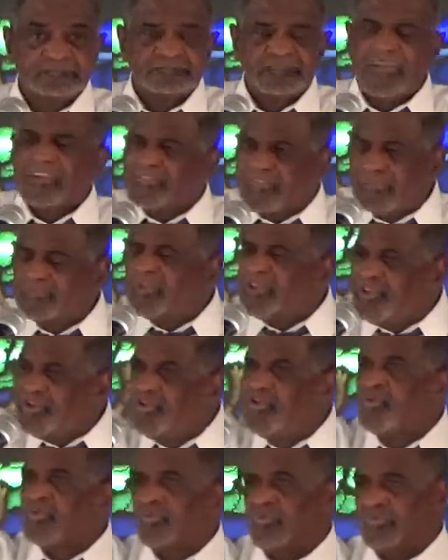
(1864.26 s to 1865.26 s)
is up to
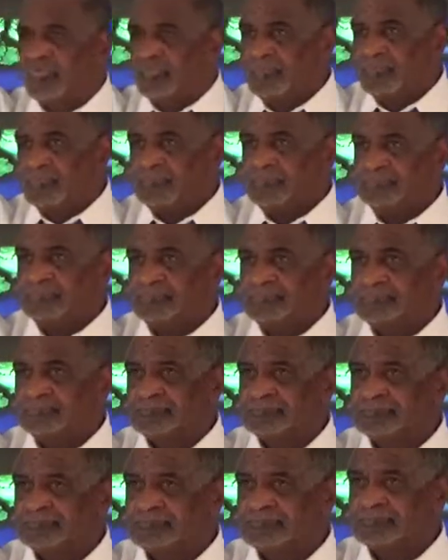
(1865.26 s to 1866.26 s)
you.
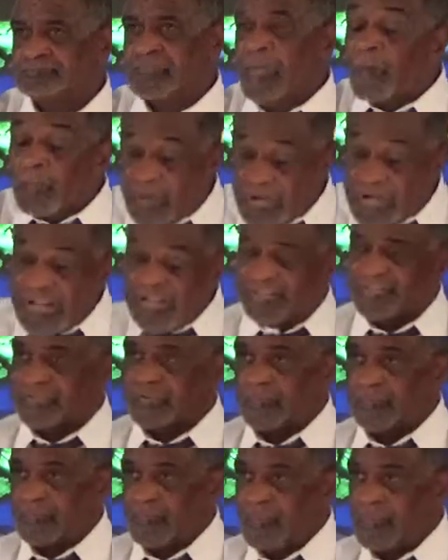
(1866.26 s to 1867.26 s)
But
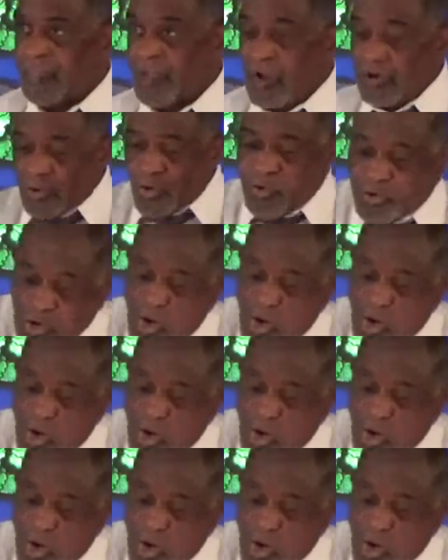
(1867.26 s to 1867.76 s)
listen, don't